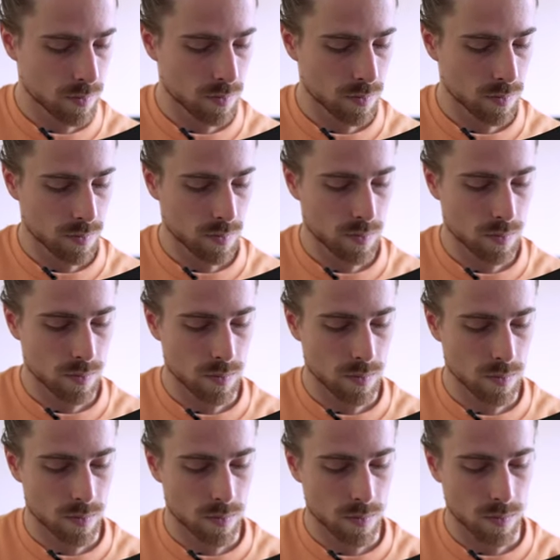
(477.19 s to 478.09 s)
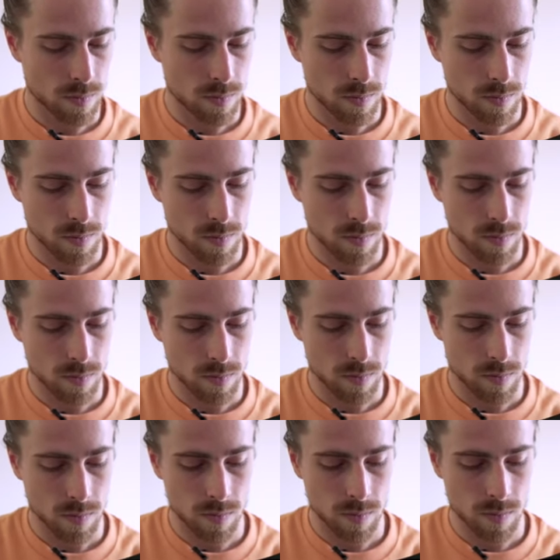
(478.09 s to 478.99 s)

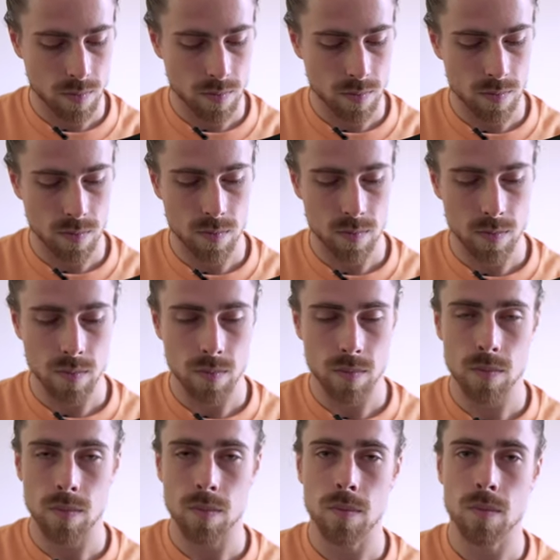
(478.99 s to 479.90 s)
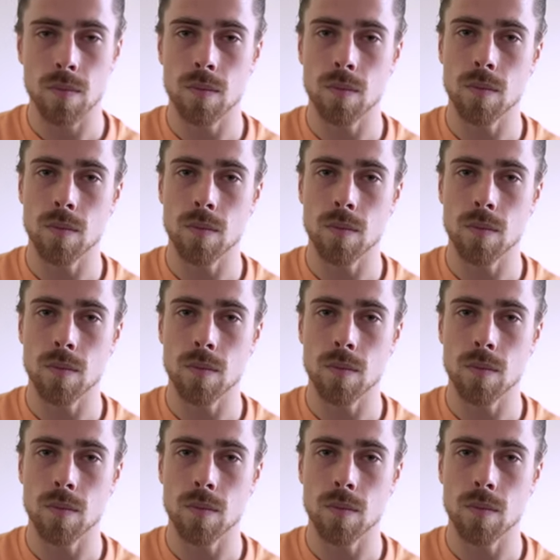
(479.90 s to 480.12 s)
(no one is talking)